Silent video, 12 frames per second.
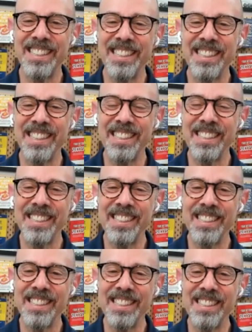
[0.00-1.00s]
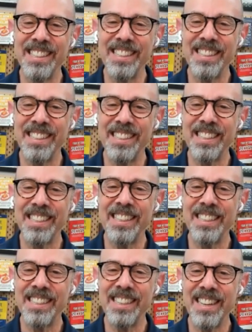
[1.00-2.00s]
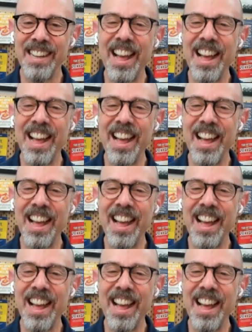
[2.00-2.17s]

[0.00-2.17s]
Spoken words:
(silent)